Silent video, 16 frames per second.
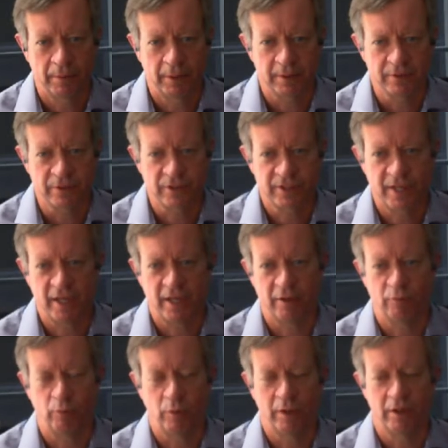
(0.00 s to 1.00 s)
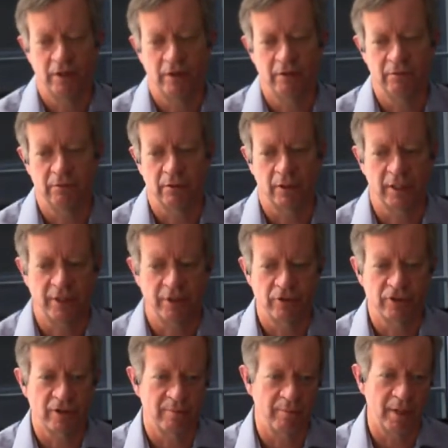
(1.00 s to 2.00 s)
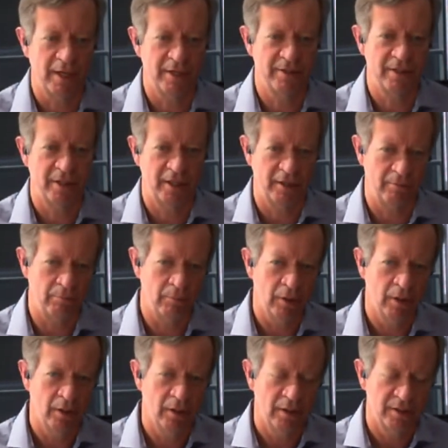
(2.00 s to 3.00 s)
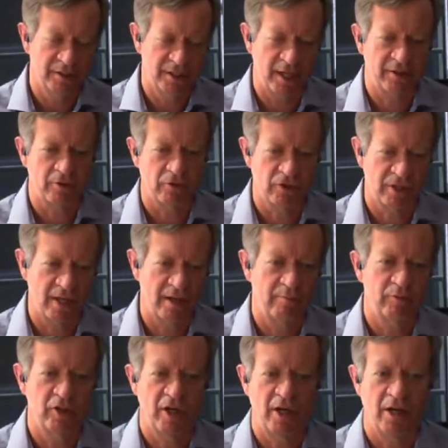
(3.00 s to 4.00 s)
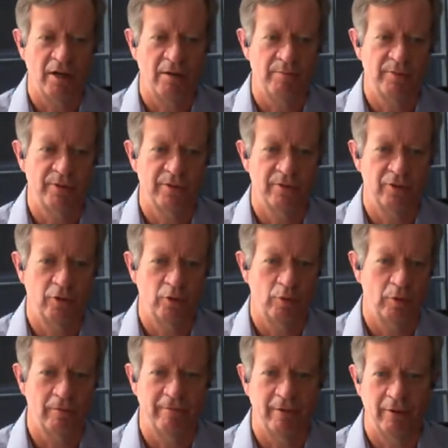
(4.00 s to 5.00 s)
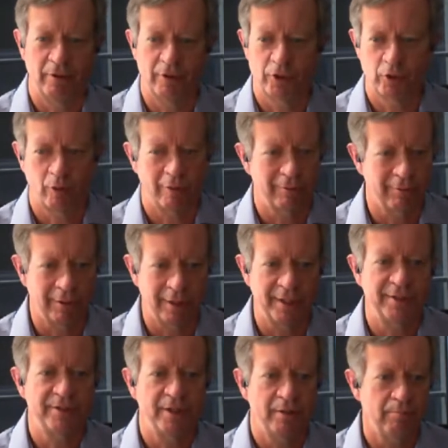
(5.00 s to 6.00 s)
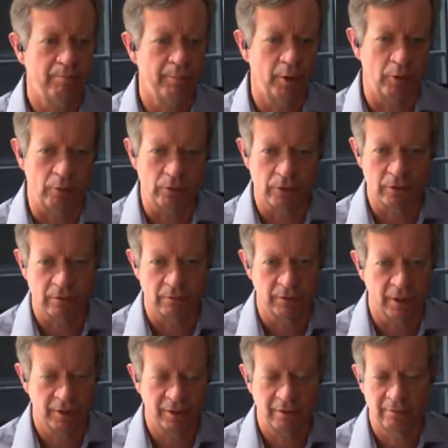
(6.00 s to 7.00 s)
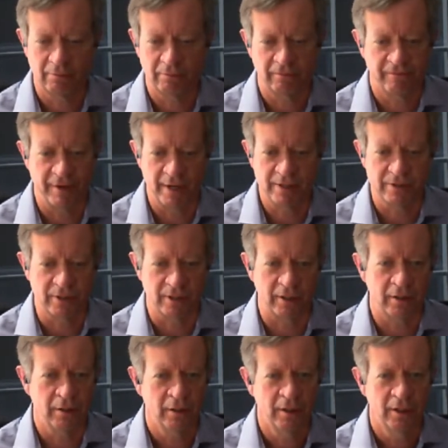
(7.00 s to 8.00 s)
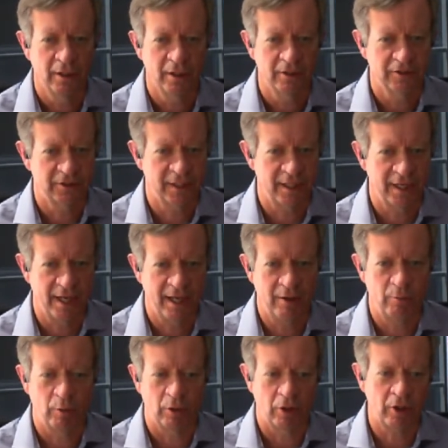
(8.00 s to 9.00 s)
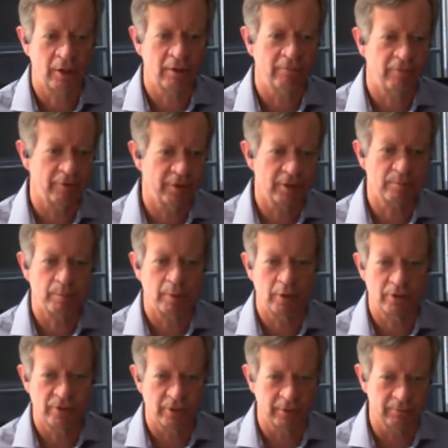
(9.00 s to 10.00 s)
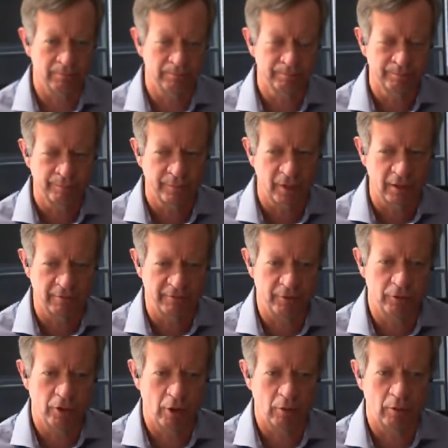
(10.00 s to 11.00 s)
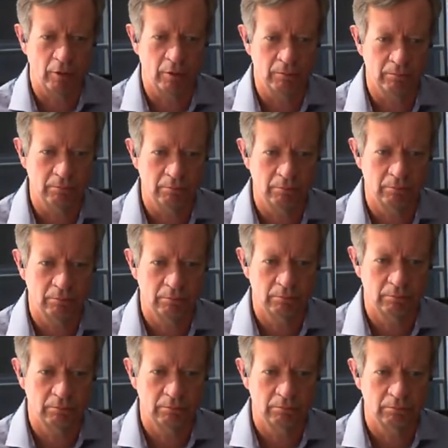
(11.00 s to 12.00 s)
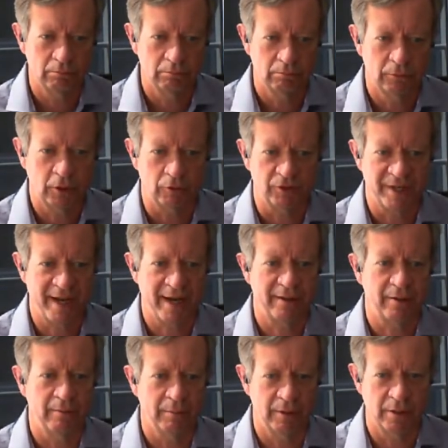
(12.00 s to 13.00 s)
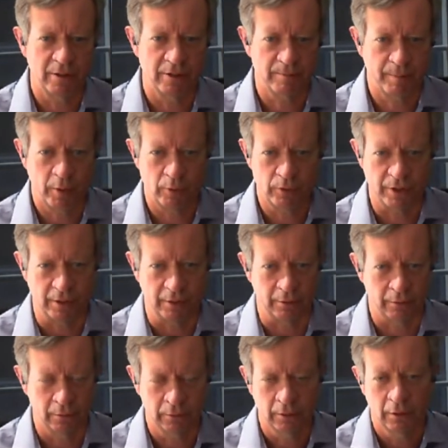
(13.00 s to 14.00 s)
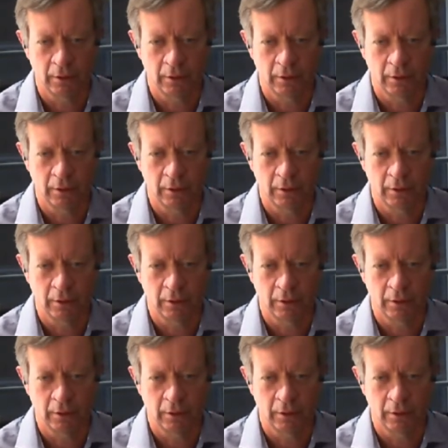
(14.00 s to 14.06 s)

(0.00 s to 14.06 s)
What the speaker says: But instead, when leaders on my team take those same jobs, do a very short LinkedIn post, nothing fancy, saying, hey, we're looking for this person. If you know them, tag them in this posting.